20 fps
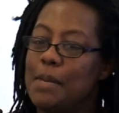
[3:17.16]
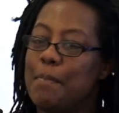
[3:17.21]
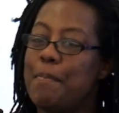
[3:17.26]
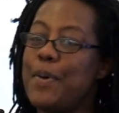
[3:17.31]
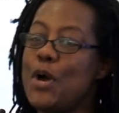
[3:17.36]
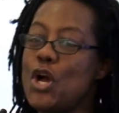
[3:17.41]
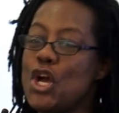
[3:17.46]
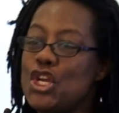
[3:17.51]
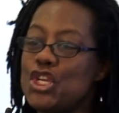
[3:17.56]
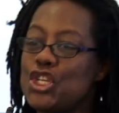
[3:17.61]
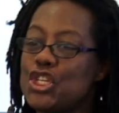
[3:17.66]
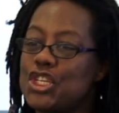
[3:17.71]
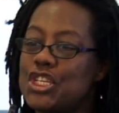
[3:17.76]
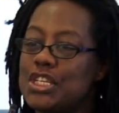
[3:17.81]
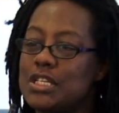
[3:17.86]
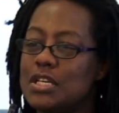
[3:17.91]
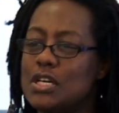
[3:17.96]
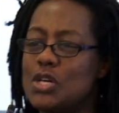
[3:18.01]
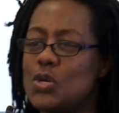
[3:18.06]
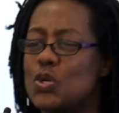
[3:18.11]

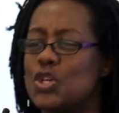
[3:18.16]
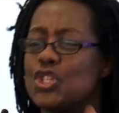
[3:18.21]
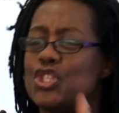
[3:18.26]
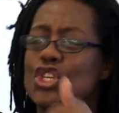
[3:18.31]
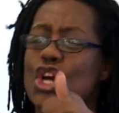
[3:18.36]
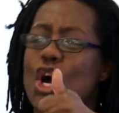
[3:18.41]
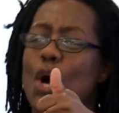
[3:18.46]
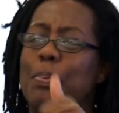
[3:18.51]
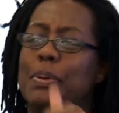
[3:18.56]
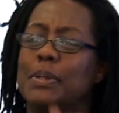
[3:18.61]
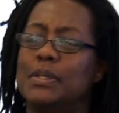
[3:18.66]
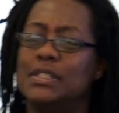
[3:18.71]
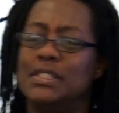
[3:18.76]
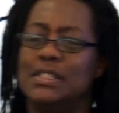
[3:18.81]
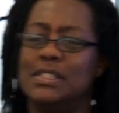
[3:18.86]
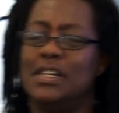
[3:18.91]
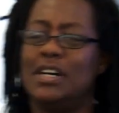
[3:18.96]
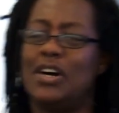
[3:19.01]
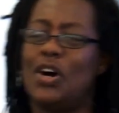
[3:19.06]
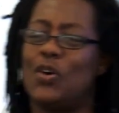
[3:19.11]
Push! Oh, good job.
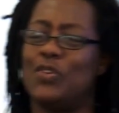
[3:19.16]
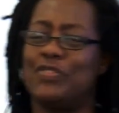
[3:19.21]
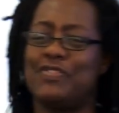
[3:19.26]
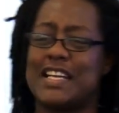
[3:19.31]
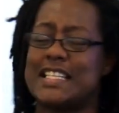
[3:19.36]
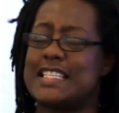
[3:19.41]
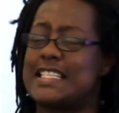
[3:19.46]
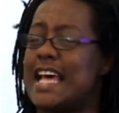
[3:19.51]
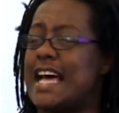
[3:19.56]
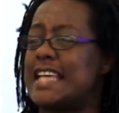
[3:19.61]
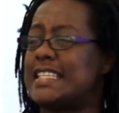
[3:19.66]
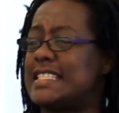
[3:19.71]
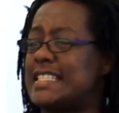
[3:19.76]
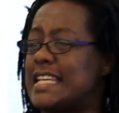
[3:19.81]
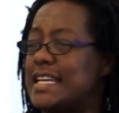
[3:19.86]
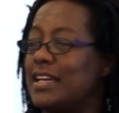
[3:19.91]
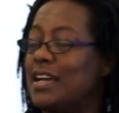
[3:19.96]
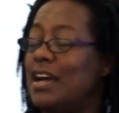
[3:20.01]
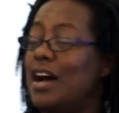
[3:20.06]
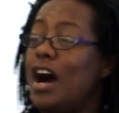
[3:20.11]
Oh,
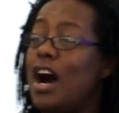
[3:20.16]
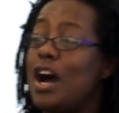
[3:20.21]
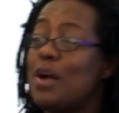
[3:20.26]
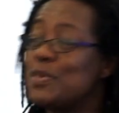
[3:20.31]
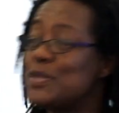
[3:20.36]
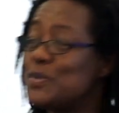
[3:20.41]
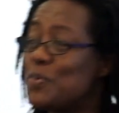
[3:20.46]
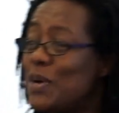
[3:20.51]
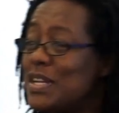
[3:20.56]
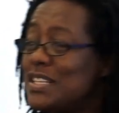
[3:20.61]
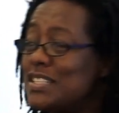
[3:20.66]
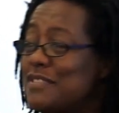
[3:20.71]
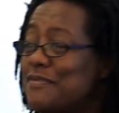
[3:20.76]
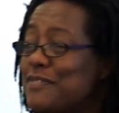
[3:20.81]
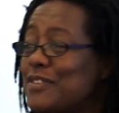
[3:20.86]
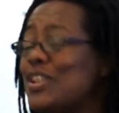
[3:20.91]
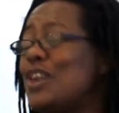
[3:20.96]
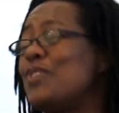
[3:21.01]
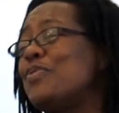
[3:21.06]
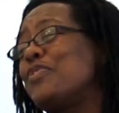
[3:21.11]
fantastic. I was
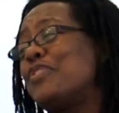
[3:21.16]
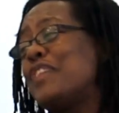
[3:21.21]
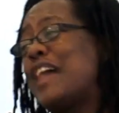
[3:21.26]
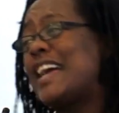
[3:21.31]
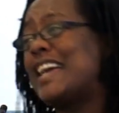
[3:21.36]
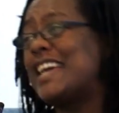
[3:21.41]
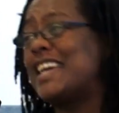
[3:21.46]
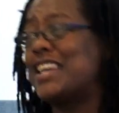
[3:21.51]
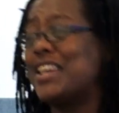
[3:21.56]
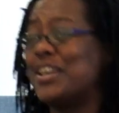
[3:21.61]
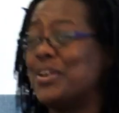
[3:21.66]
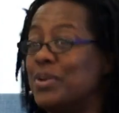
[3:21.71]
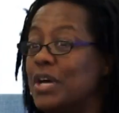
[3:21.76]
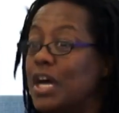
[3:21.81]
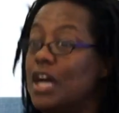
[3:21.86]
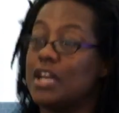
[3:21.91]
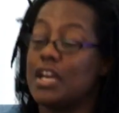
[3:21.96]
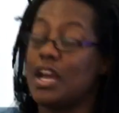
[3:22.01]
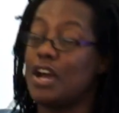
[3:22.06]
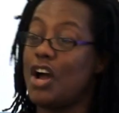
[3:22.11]
wonderful. Oh, thank you.
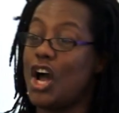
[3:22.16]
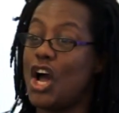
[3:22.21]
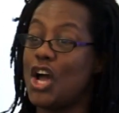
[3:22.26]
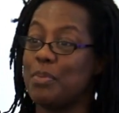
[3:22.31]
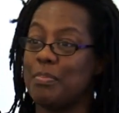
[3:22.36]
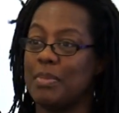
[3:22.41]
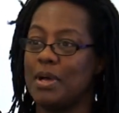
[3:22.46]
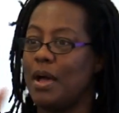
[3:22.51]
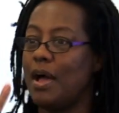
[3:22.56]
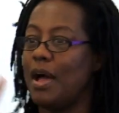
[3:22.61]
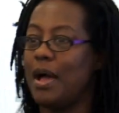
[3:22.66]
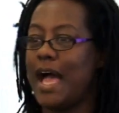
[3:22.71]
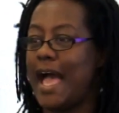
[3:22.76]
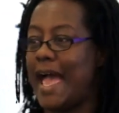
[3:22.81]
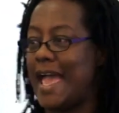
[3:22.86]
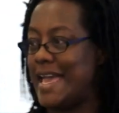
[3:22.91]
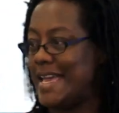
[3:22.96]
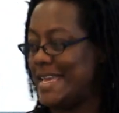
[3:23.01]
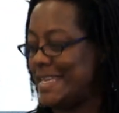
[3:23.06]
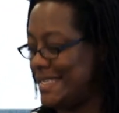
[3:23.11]
Go home.
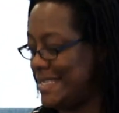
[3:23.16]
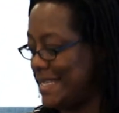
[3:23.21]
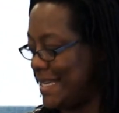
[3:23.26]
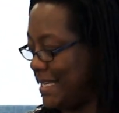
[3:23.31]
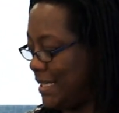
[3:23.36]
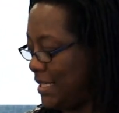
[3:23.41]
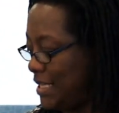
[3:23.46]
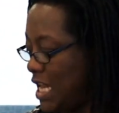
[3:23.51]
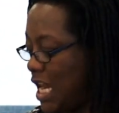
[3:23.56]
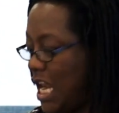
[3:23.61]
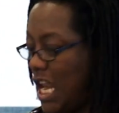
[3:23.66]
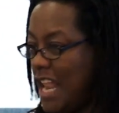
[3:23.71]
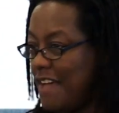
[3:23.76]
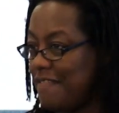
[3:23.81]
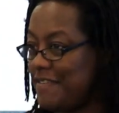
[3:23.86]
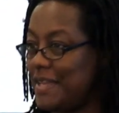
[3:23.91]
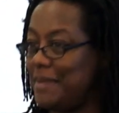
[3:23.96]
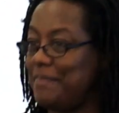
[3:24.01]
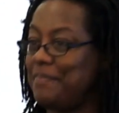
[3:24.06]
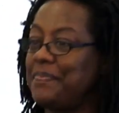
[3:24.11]
Easy.
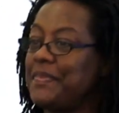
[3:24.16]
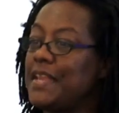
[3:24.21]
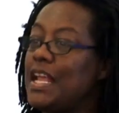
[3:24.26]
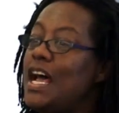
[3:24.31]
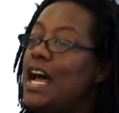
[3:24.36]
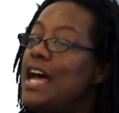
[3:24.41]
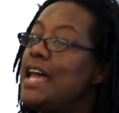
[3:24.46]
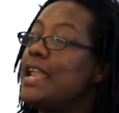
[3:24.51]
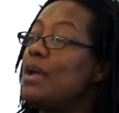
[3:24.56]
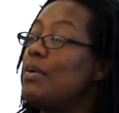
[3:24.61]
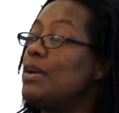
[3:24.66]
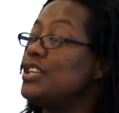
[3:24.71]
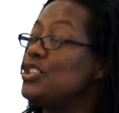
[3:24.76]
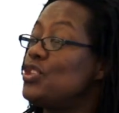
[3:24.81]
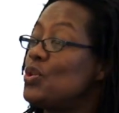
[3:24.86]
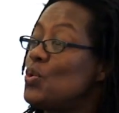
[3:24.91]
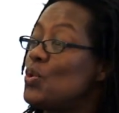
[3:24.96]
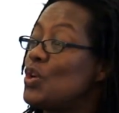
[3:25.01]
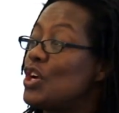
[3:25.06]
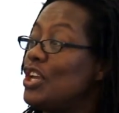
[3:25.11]
Love it. Now, I
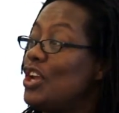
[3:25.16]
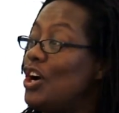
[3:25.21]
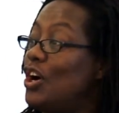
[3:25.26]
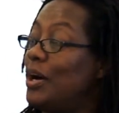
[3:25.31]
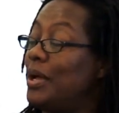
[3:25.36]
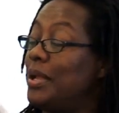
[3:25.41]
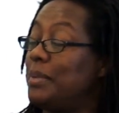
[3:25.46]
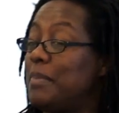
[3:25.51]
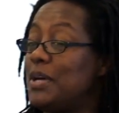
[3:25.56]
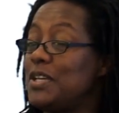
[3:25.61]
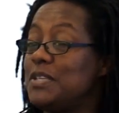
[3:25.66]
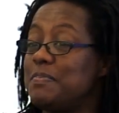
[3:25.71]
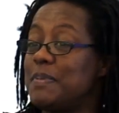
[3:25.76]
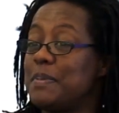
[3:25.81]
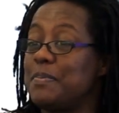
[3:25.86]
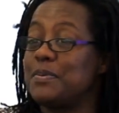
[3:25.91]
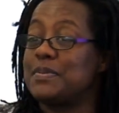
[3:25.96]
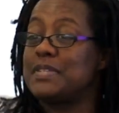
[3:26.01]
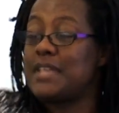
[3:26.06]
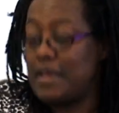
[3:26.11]
talk a lot, and most
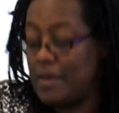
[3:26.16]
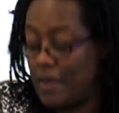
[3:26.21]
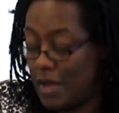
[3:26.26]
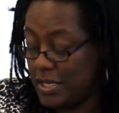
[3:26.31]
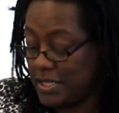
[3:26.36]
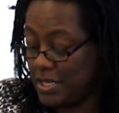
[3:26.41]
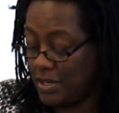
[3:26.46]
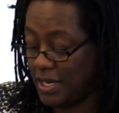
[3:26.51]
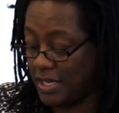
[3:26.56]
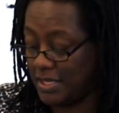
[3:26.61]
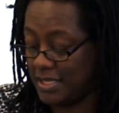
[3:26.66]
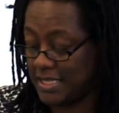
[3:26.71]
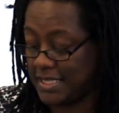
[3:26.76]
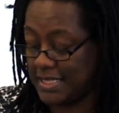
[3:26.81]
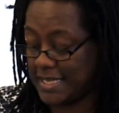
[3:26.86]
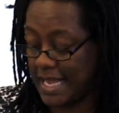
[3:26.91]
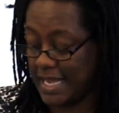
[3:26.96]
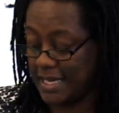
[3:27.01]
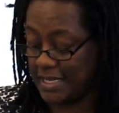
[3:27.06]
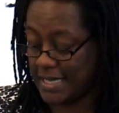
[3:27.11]
people say, I don't
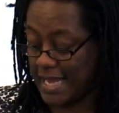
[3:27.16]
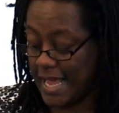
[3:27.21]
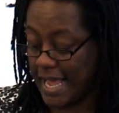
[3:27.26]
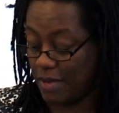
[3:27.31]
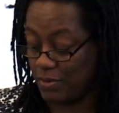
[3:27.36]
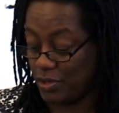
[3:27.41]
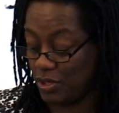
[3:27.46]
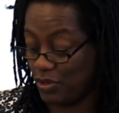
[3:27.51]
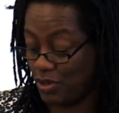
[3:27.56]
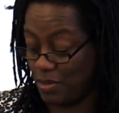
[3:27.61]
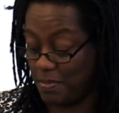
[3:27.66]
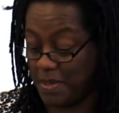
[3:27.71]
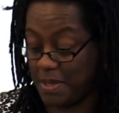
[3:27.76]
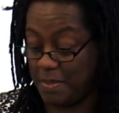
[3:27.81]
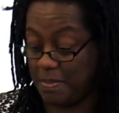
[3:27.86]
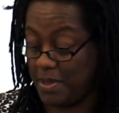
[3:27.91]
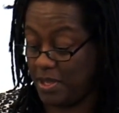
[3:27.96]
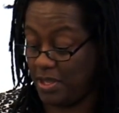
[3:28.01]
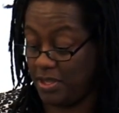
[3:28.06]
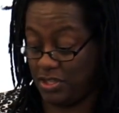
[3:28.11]
understand how you can be a
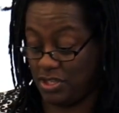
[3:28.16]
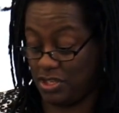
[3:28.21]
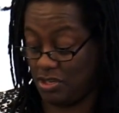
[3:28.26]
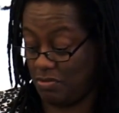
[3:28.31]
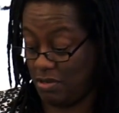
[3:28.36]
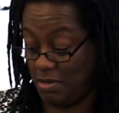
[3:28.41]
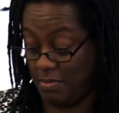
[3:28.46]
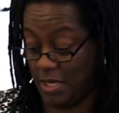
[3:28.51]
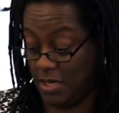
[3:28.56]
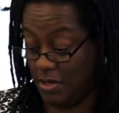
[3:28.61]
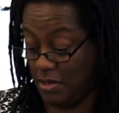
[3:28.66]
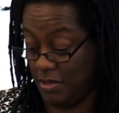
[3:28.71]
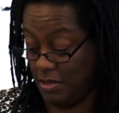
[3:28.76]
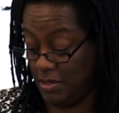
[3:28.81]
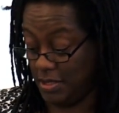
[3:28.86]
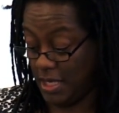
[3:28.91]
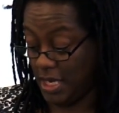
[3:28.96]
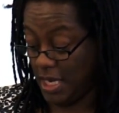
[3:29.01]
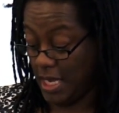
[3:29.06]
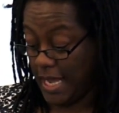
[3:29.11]
birth doula,
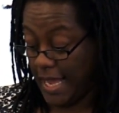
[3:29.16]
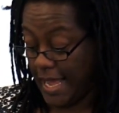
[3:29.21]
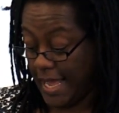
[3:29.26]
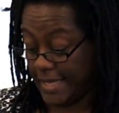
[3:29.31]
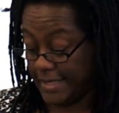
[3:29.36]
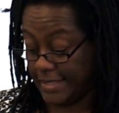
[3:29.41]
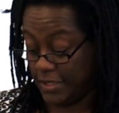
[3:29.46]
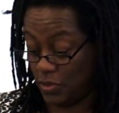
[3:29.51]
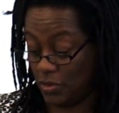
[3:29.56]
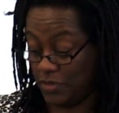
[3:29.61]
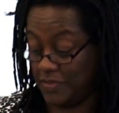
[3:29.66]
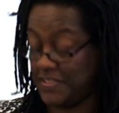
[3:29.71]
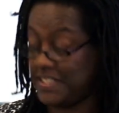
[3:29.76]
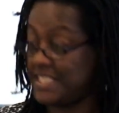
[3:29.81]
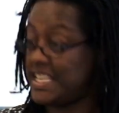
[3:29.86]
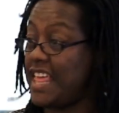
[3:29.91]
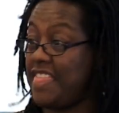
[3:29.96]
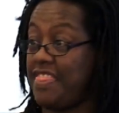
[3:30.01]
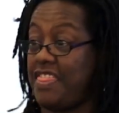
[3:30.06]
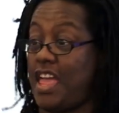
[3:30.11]
Mars, and sort of
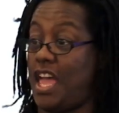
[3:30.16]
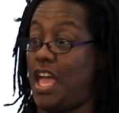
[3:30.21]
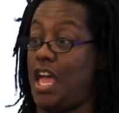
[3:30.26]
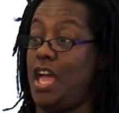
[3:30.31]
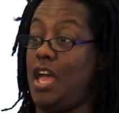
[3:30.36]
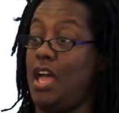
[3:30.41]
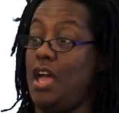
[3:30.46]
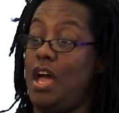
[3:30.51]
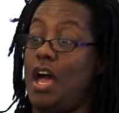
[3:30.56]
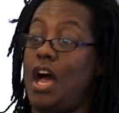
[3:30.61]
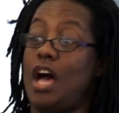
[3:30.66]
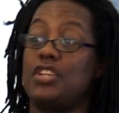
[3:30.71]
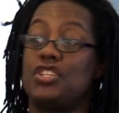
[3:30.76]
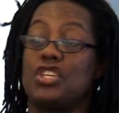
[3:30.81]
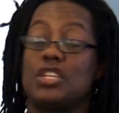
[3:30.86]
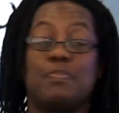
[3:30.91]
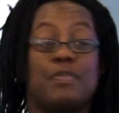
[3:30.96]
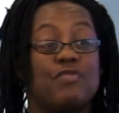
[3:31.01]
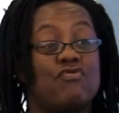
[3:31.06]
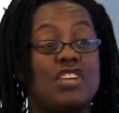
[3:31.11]
sit there and
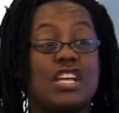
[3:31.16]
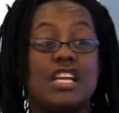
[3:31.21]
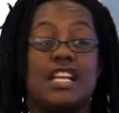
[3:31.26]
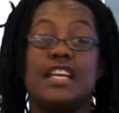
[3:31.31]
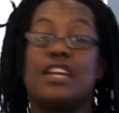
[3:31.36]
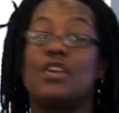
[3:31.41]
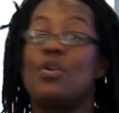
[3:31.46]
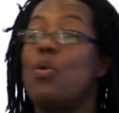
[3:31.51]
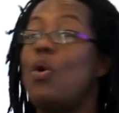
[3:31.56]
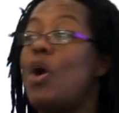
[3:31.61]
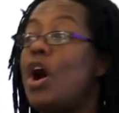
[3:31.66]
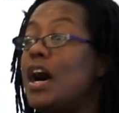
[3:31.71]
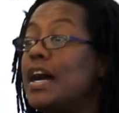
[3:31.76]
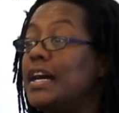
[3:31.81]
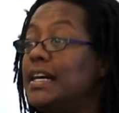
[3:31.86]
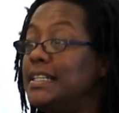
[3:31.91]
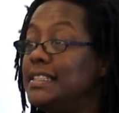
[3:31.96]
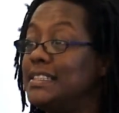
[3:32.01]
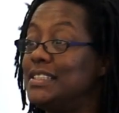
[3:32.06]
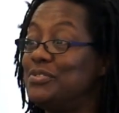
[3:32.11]
just be really
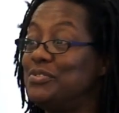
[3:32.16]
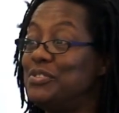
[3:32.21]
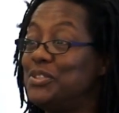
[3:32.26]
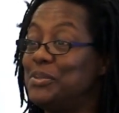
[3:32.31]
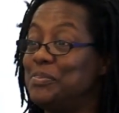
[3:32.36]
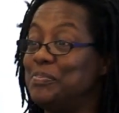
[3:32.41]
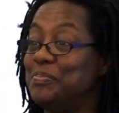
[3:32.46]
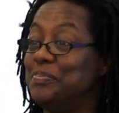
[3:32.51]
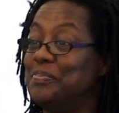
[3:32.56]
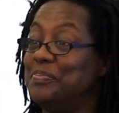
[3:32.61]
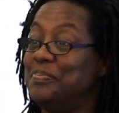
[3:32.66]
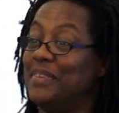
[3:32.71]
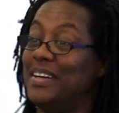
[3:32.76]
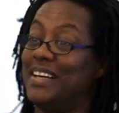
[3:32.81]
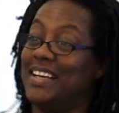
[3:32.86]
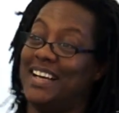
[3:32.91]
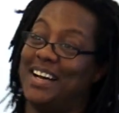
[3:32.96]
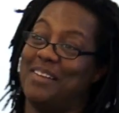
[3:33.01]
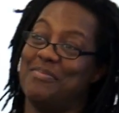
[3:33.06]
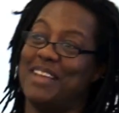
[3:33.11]
quiet in a room.
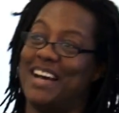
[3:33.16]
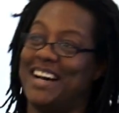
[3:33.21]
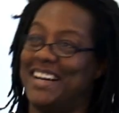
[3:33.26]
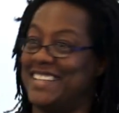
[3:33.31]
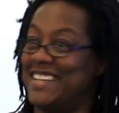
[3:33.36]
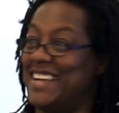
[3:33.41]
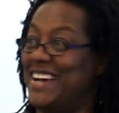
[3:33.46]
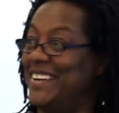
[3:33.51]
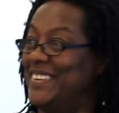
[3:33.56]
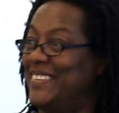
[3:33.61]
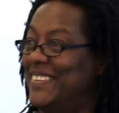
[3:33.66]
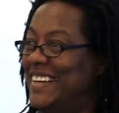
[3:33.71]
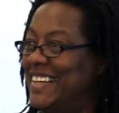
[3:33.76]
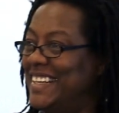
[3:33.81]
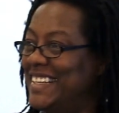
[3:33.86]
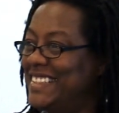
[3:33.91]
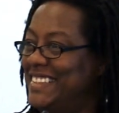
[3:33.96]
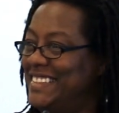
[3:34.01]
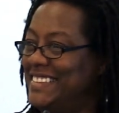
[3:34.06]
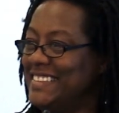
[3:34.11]
I'm like, I know, right?